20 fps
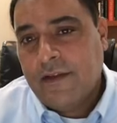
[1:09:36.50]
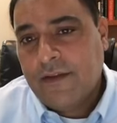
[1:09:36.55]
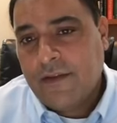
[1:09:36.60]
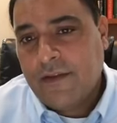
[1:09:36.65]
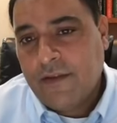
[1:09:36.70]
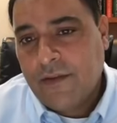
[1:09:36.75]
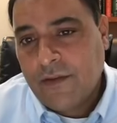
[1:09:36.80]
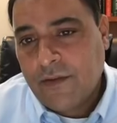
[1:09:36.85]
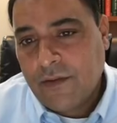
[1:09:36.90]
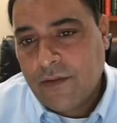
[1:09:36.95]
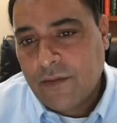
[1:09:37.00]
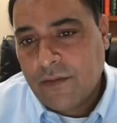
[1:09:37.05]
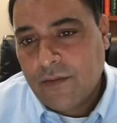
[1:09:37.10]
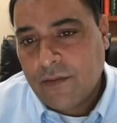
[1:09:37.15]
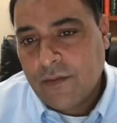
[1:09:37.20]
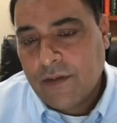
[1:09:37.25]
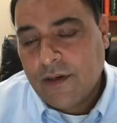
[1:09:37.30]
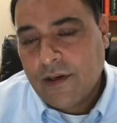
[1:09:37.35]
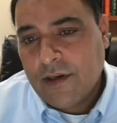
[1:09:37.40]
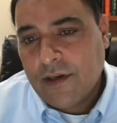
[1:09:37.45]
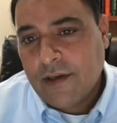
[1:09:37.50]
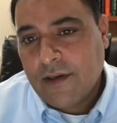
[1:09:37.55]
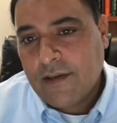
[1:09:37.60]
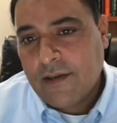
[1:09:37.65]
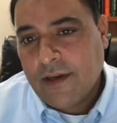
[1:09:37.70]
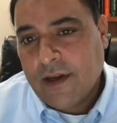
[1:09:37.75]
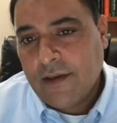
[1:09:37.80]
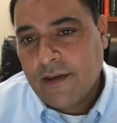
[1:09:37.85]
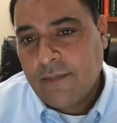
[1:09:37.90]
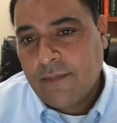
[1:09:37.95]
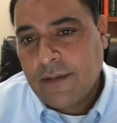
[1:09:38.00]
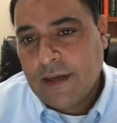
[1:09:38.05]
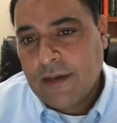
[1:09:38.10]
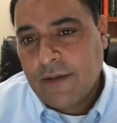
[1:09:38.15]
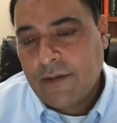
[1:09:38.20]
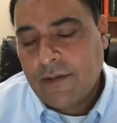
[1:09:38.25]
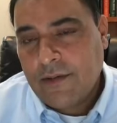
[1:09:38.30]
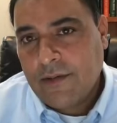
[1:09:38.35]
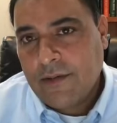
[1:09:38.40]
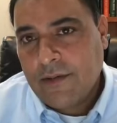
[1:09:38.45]
to talk
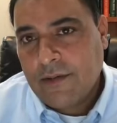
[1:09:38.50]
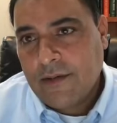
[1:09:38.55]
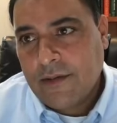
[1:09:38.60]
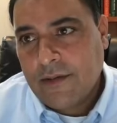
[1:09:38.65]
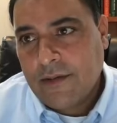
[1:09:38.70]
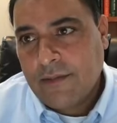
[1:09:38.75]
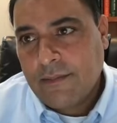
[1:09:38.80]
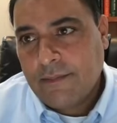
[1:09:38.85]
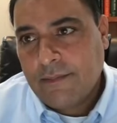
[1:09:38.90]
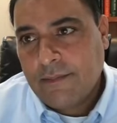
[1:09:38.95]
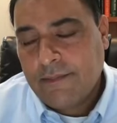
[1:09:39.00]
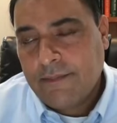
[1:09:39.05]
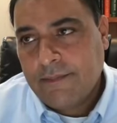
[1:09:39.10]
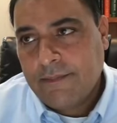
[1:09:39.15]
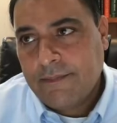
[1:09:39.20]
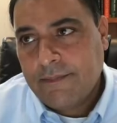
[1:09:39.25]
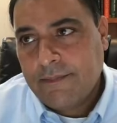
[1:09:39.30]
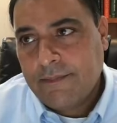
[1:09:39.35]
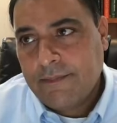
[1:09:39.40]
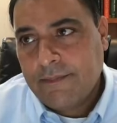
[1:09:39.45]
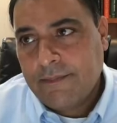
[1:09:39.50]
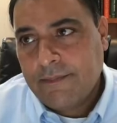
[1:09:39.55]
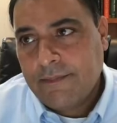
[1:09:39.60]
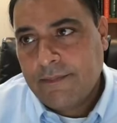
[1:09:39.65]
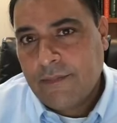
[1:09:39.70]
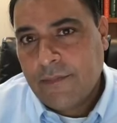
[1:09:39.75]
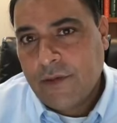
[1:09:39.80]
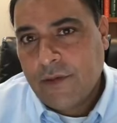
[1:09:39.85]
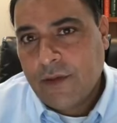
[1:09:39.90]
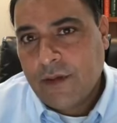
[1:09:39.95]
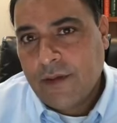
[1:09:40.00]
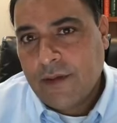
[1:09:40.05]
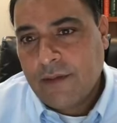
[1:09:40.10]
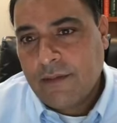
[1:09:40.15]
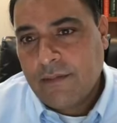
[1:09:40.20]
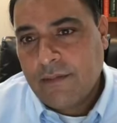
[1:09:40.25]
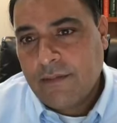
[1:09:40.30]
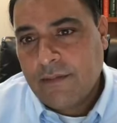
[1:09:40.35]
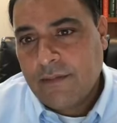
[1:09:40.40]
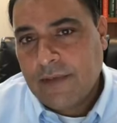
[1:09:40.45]
about
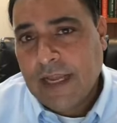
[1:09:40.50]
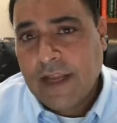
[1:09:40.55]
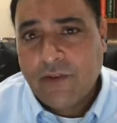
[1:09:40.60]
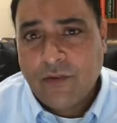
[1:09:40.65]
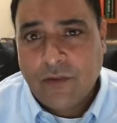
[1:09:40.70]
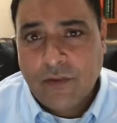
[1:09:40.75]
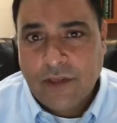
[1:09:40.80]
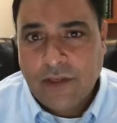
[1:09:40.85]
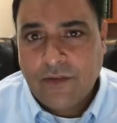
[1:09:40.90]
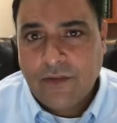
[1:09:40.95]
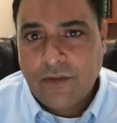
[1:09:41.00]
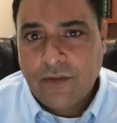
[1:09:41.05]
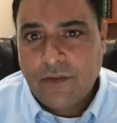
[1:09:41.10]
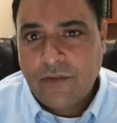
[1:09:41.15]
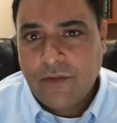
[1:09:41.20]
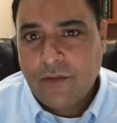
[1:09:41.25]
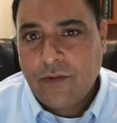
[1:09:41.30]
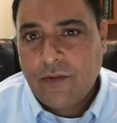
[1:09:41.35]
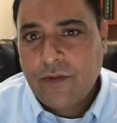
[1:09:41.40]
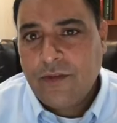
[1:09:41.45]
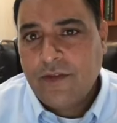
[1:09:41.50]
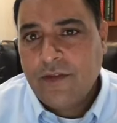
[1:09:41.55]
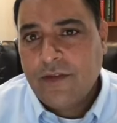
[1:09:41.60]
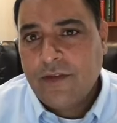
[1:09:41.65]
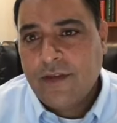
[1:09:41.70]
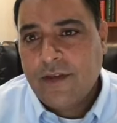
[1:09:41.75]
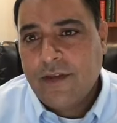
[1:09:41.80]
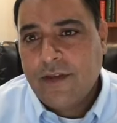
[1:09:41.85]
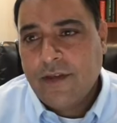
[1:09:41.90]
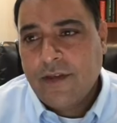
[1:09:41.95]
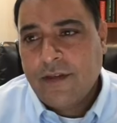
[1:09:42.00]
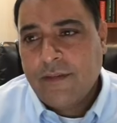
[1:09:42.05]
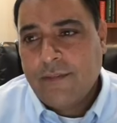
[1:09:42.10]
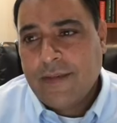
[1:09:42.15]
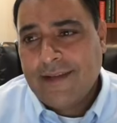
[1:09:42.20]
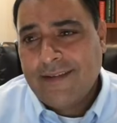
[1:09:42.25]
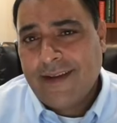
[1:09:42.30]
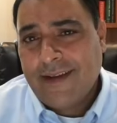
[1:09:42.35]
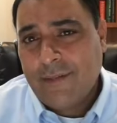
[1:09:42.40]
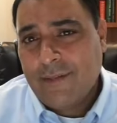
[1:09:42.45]
gastrointestinal disorders.
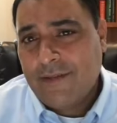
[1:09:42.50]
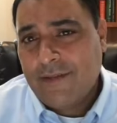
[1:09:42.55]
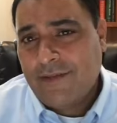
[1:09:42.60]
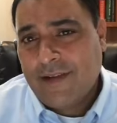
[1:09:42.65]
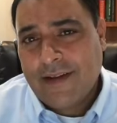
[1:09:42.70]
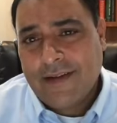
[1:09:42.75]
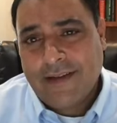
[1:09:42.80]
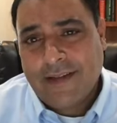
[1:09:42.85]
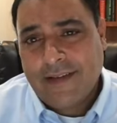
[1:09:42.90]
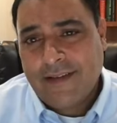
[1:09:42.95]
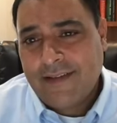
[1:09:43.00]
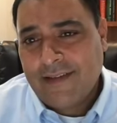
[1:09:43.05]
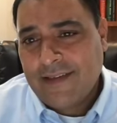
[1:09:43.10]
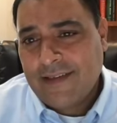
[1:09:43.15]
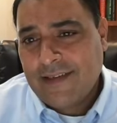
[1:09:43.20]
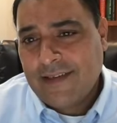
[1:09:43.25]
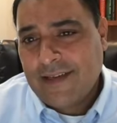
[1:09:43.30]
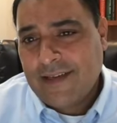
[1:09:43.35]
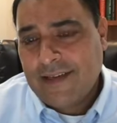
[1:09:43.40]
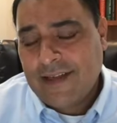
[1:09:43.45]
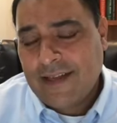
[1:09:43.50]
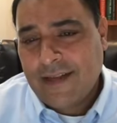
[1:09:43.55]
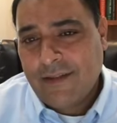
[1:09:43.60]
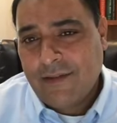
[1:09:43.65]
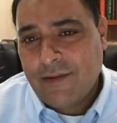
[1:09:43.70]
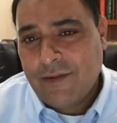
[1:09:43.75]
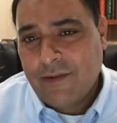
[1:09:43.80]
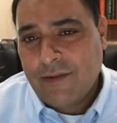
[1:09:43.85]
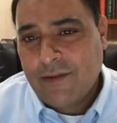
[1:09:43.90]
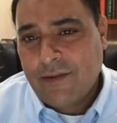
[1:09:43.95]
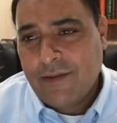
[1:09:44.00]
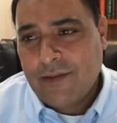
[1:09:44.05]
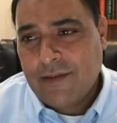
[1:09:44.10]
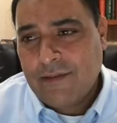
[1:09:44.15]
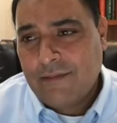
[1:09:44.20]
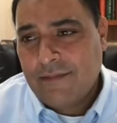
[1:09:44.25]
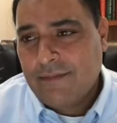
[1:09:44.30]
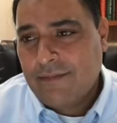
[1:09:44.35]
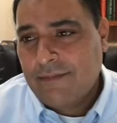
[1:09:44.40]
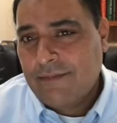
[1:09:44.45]
By the time we finalize it and get it through,
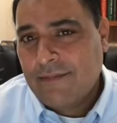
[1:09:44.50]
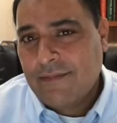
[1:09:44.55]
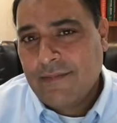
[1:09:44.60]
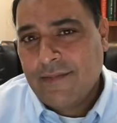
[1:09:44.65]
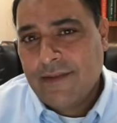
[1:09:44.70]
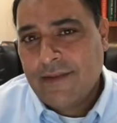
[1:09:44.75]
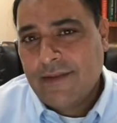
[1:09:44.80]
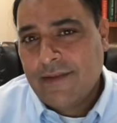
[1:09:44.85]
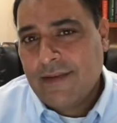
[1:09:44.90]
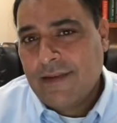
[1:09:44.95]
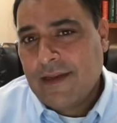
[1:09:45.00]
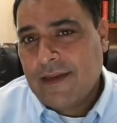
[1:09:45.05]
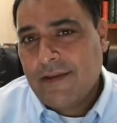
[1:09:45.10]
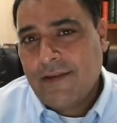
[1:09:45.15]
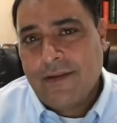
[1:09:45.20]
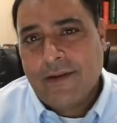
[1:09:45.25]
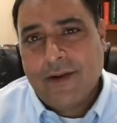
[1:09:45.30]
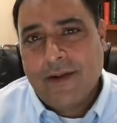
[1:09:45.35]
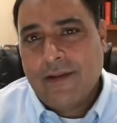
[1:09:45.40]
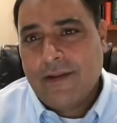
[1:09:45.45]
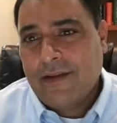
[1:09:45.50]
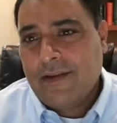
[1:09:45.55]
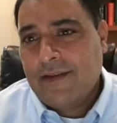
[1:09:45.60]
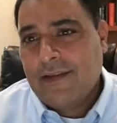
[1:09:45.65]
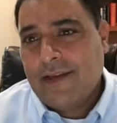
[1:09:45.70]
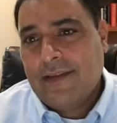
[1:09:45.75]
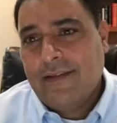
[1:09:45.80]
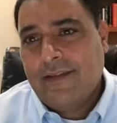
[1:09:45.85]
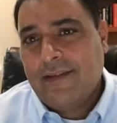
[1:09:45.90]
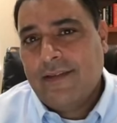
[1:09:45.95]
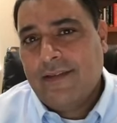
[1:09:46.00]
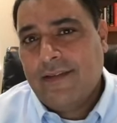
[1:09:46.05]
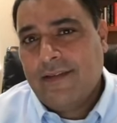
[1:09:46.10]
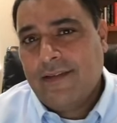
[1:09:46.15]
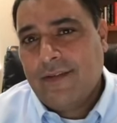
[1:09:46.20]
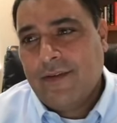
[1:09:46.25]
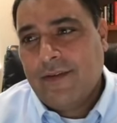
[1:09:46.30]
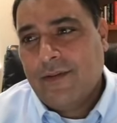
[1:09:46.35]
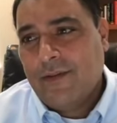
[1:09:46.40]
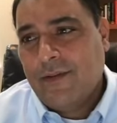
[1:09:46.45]
and I don't know how long it takes.
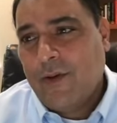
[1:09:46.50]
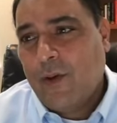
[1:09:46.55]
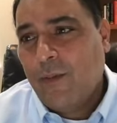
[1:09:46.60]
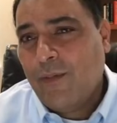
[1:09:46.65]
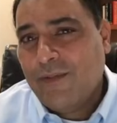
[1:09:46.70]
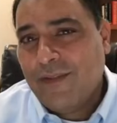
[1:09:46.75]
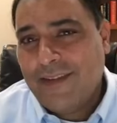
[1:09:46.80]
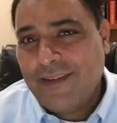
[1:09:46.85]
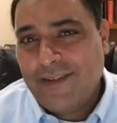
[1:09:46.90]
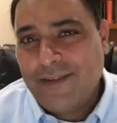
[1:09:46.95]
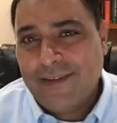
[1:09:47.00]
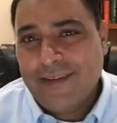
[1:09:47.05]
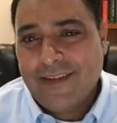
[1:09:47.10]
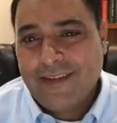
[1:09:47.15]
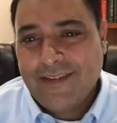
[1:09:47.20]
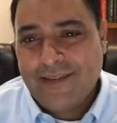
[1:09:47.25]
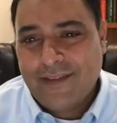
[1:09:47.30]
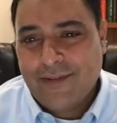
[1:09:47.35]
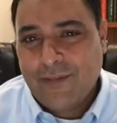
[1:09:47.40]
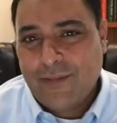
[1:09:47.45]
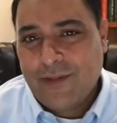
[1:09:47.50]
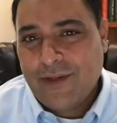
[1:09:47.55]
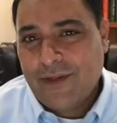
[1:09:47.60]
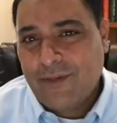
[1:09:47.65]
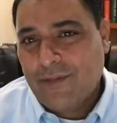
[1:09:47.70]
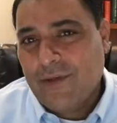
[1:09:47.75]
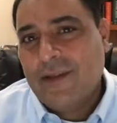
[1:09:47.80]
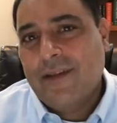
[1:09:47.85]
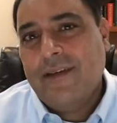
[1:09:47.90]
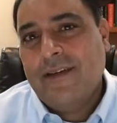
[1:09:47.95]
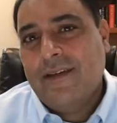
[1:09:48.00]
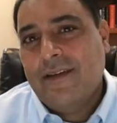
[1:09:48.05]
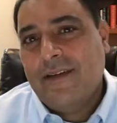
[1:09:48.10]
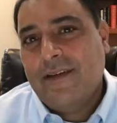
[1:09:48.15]
So hopefully 2021